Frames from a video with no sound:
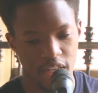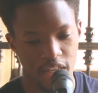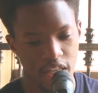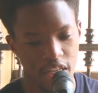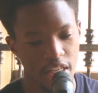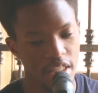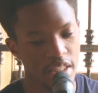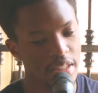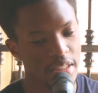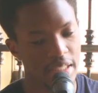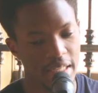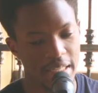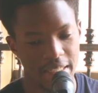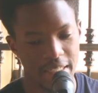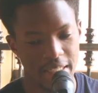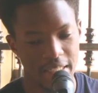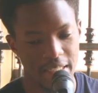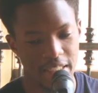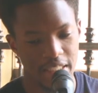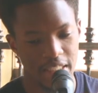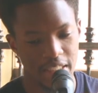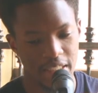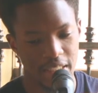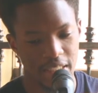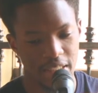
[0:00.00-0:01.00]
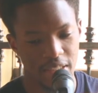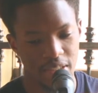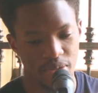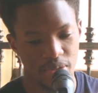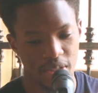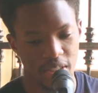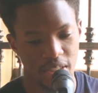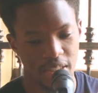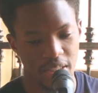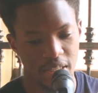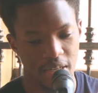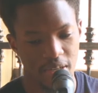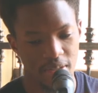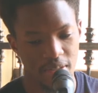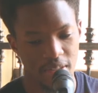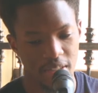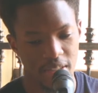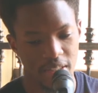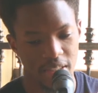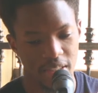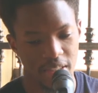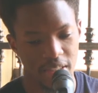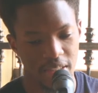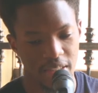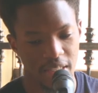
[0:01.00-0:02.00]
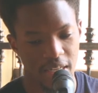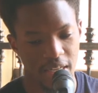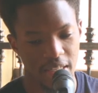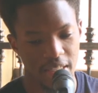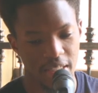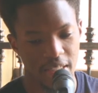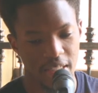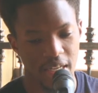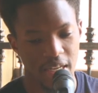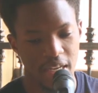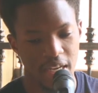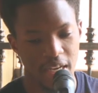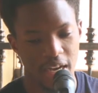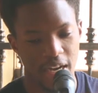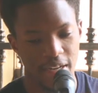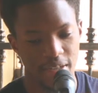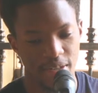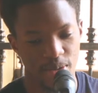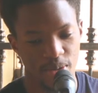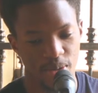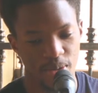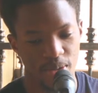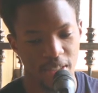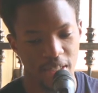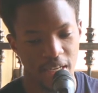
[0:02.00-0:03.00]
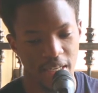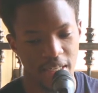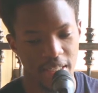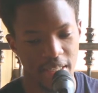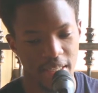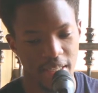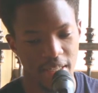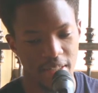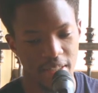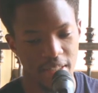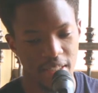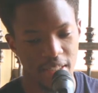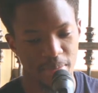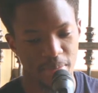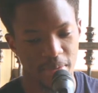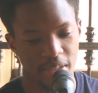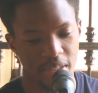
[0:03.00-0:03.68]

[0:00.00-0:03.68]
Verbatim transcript: Instantly, Jesus reached out his hand and caught and held him,